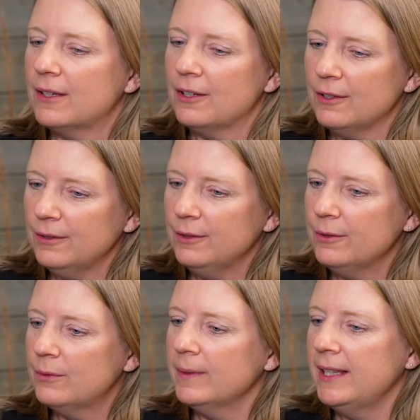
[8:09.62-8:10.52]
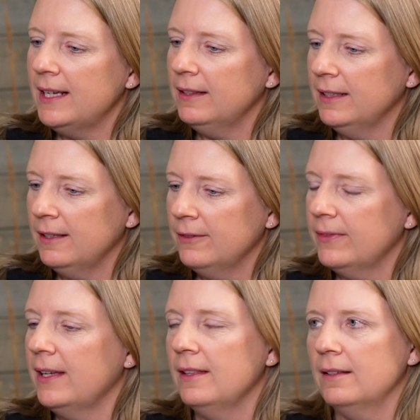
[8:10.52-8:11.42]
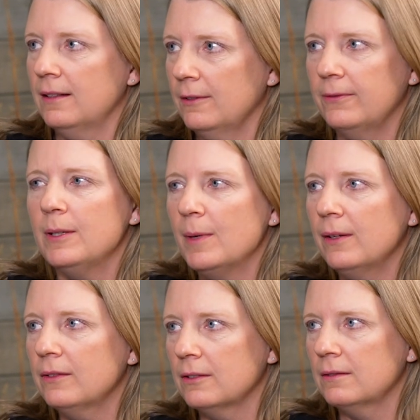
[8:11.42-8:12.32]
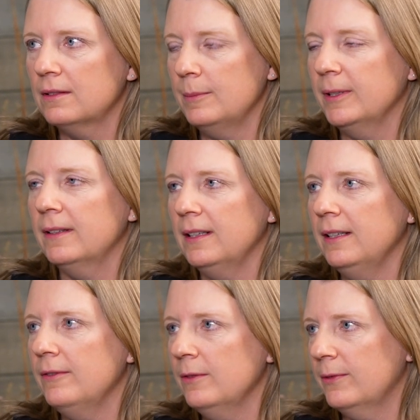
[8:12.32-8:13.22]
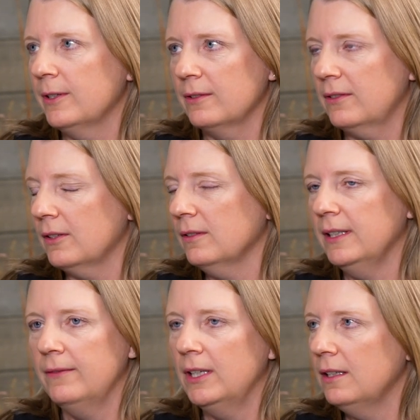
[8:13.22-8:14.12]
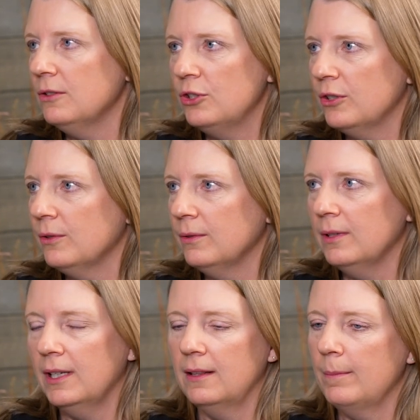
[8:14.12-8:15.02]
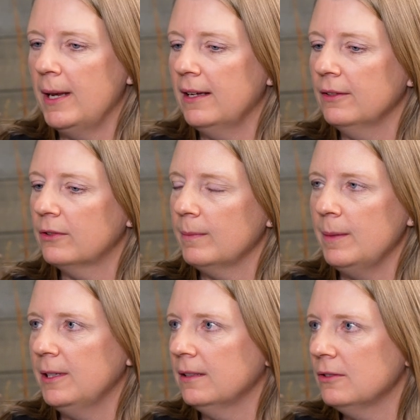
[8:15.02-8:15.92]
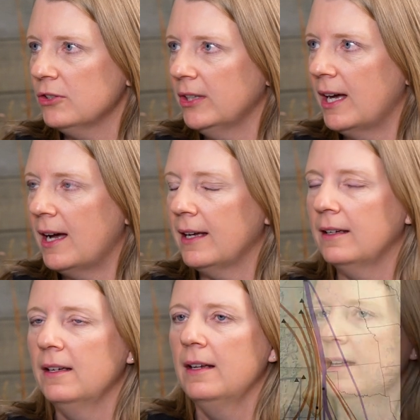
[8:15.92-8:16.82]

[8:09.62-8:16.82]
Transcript: the curlews, when they leave, and the, the females are typically leaving first, they're leaving in June, and the males maybe in July,